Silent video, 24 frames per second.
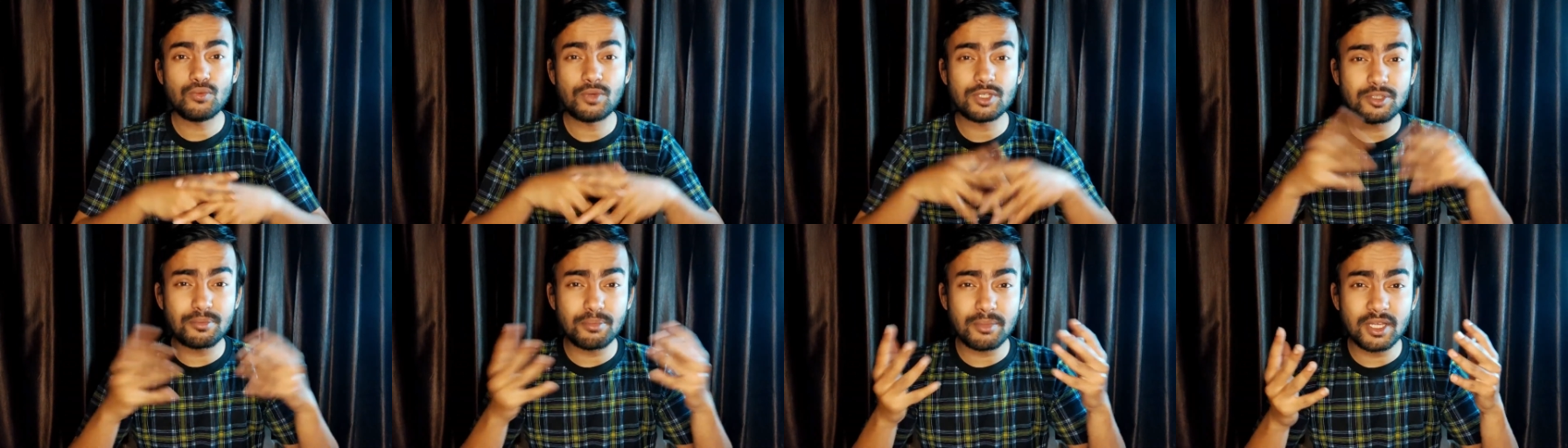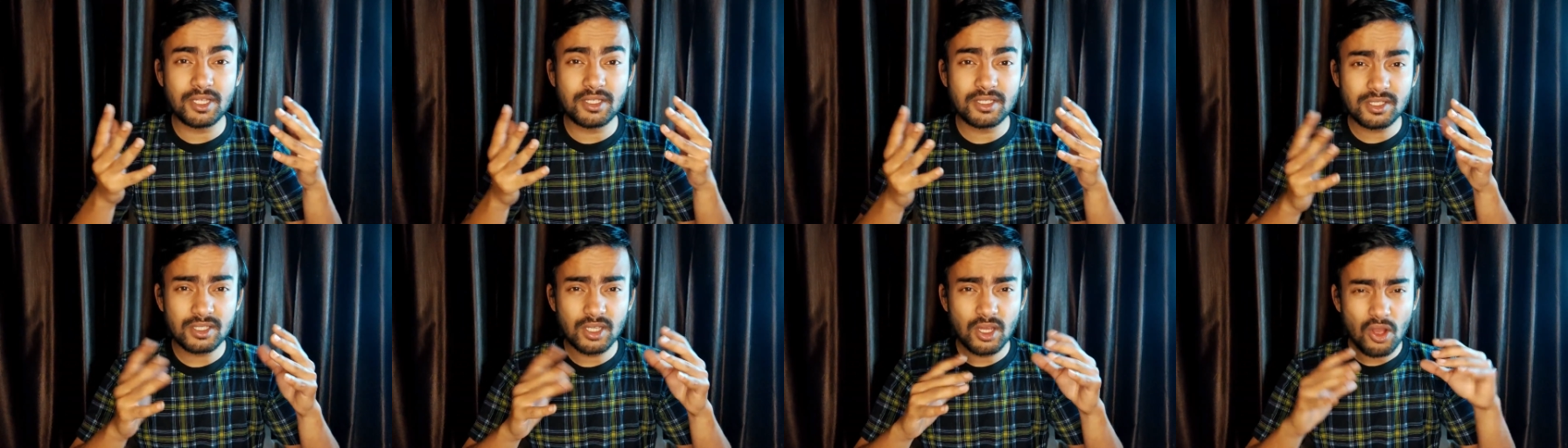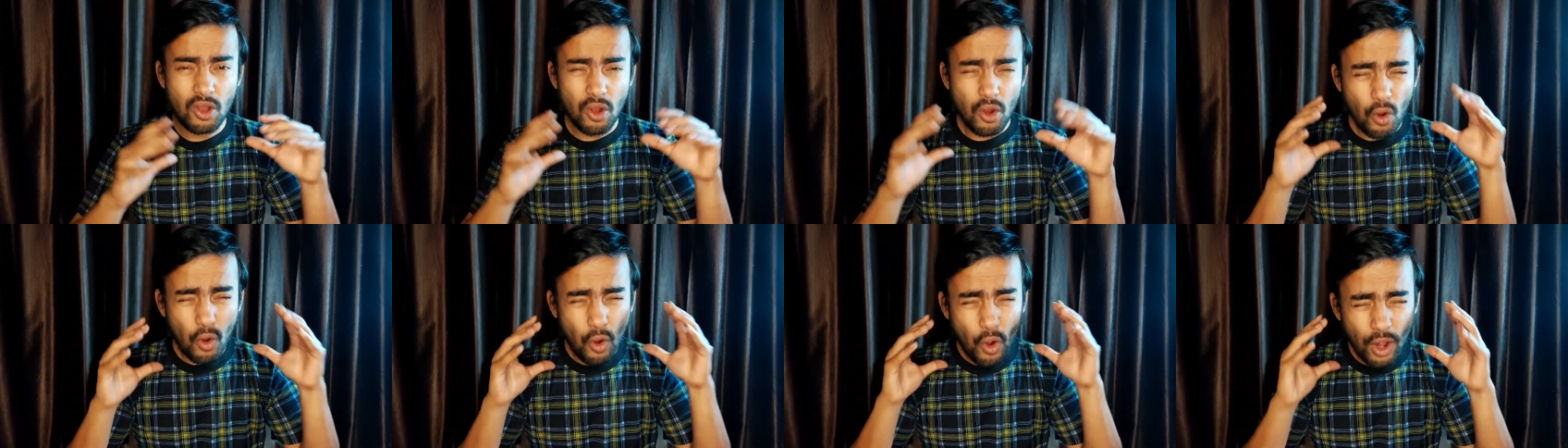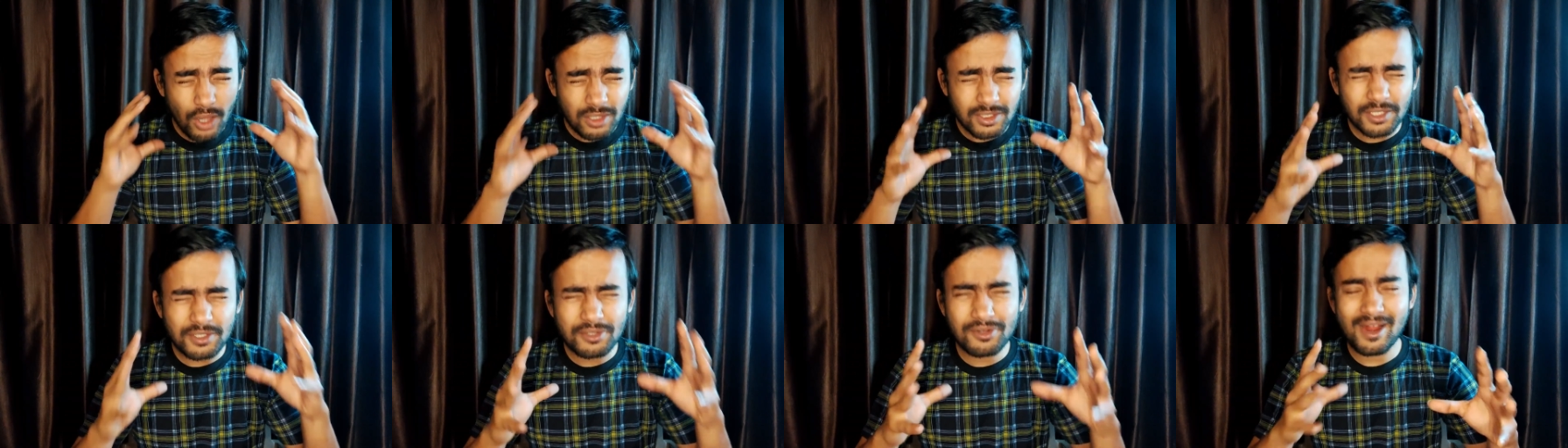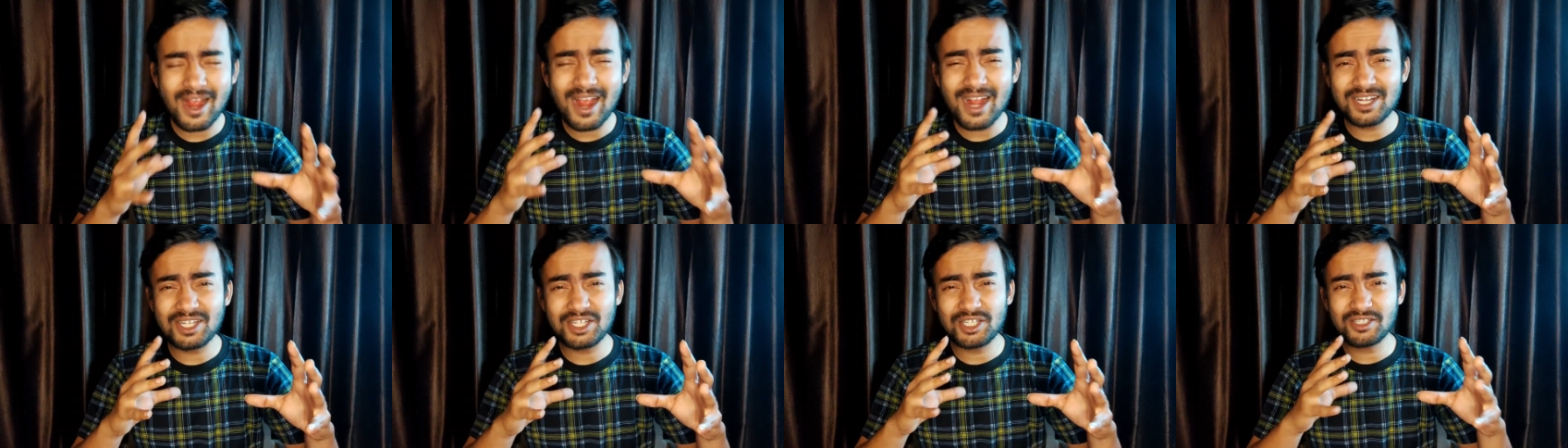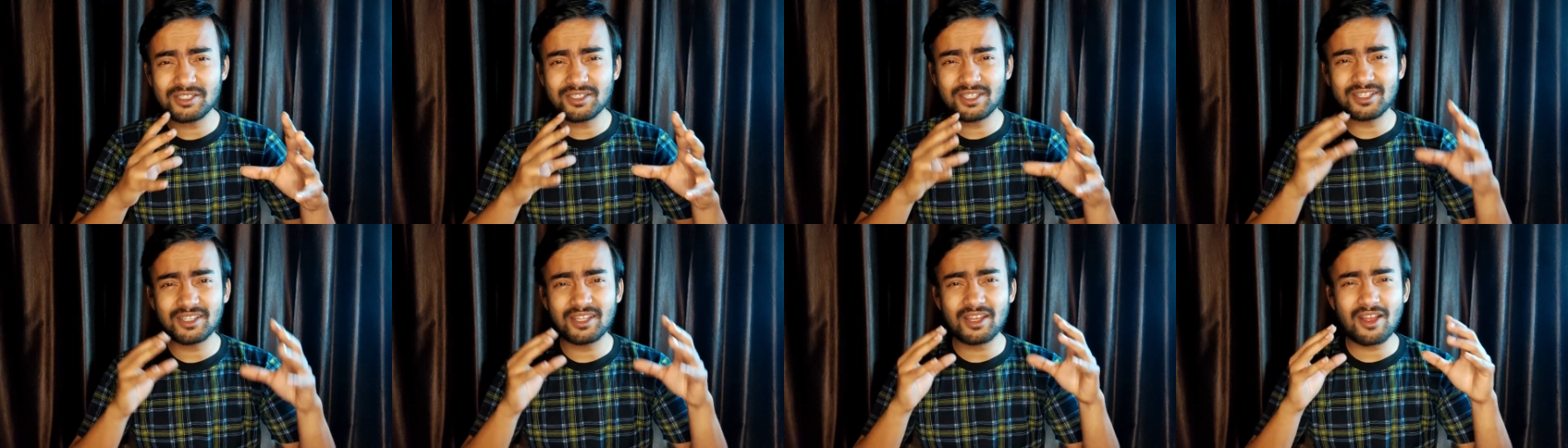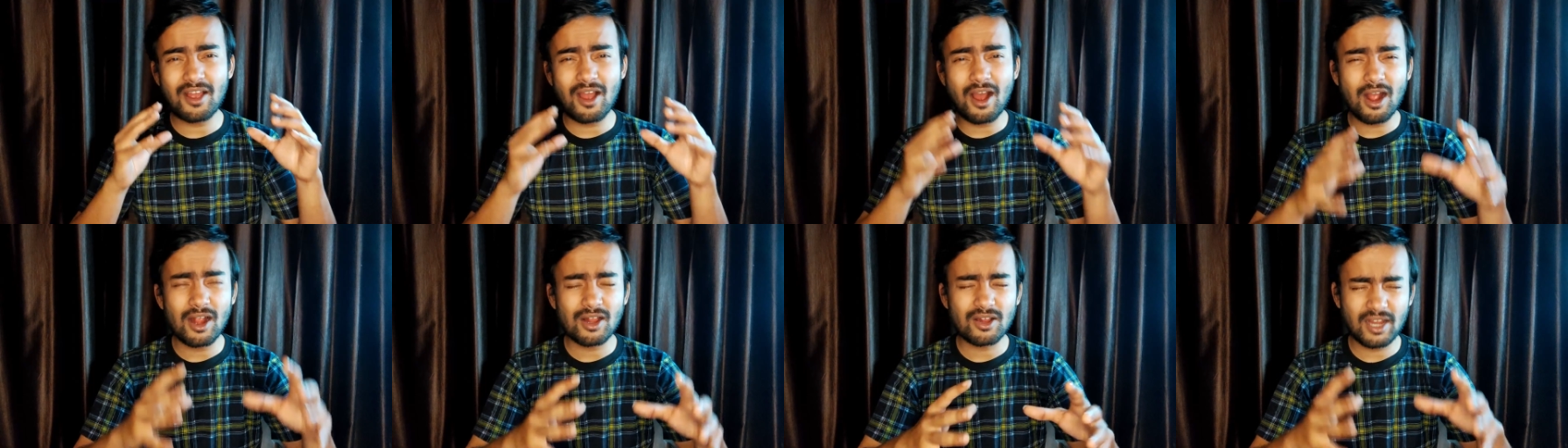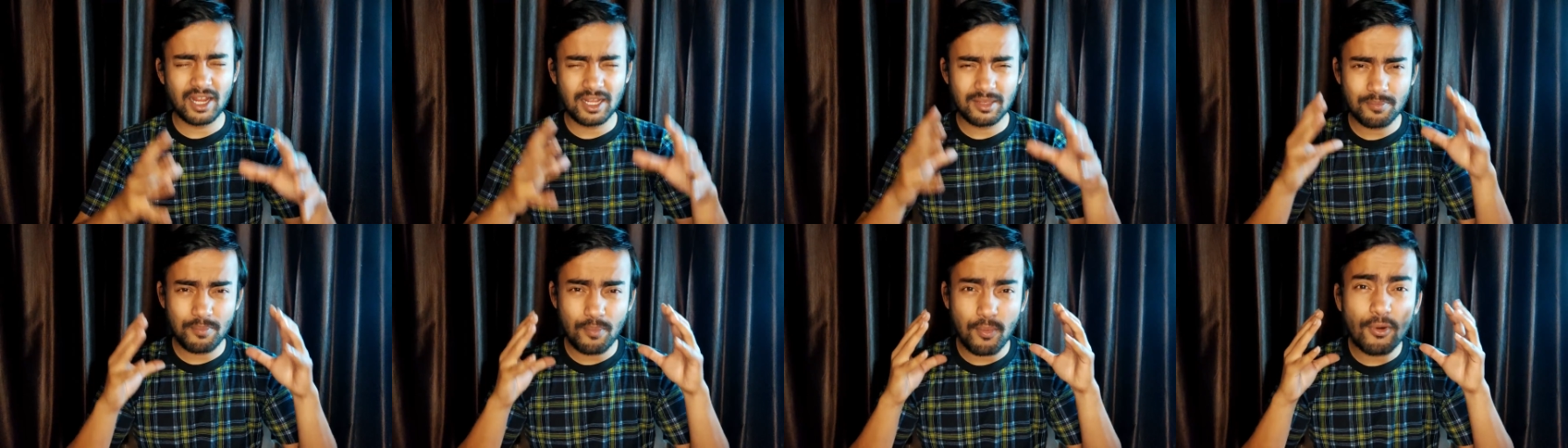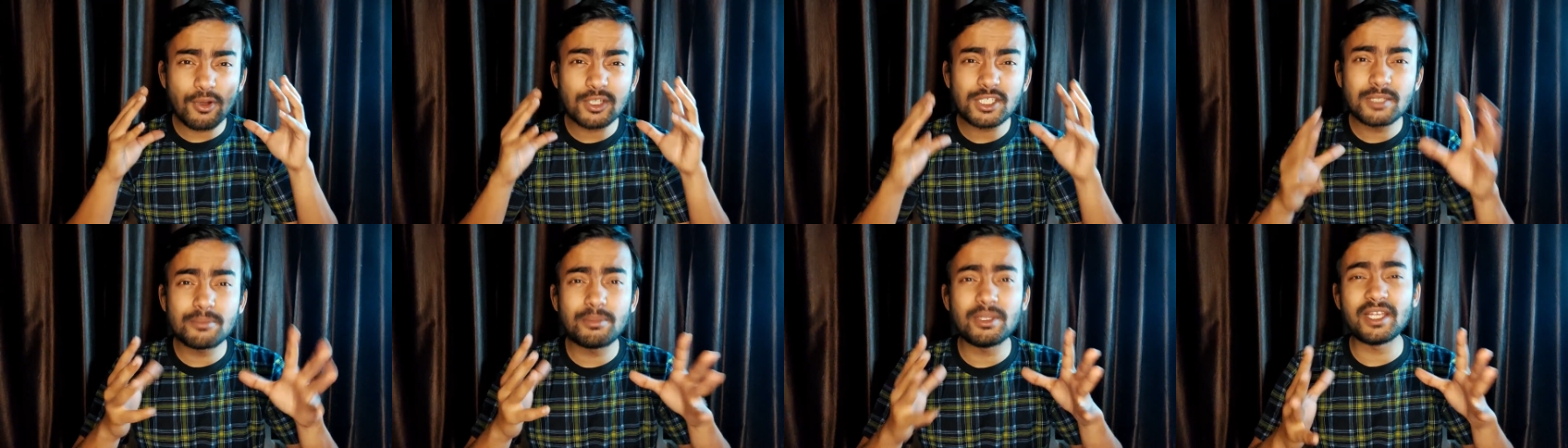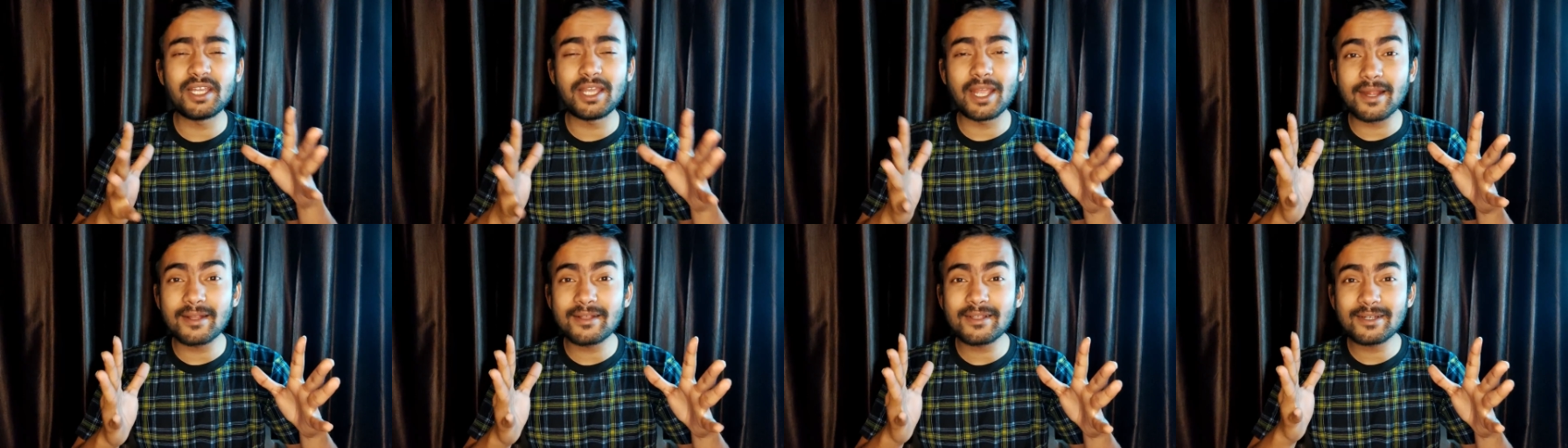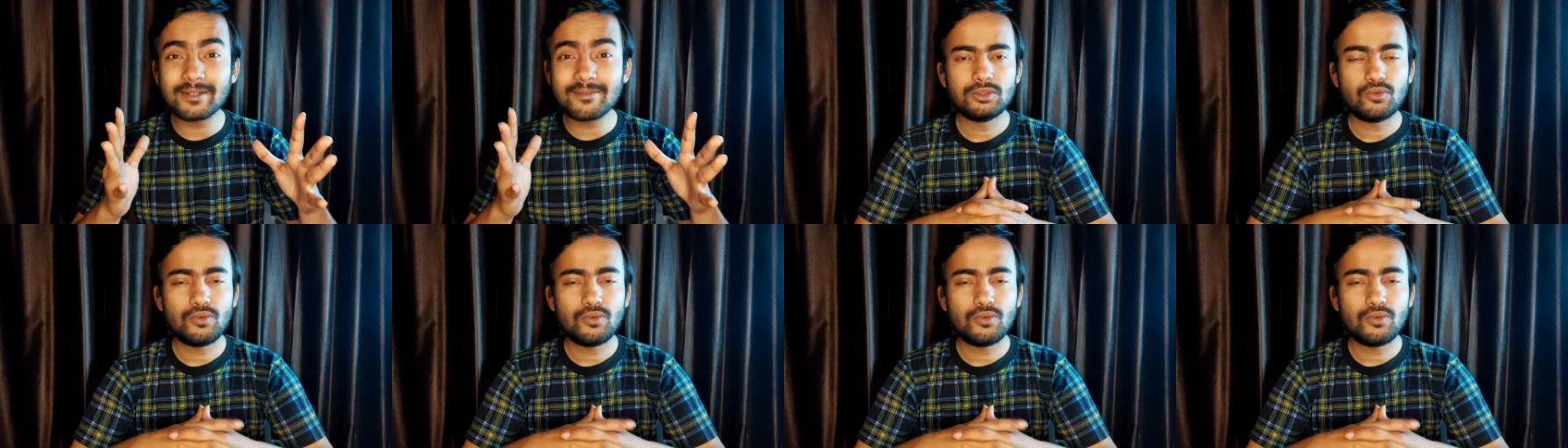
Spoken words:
which means all the traction that the car can possibly get,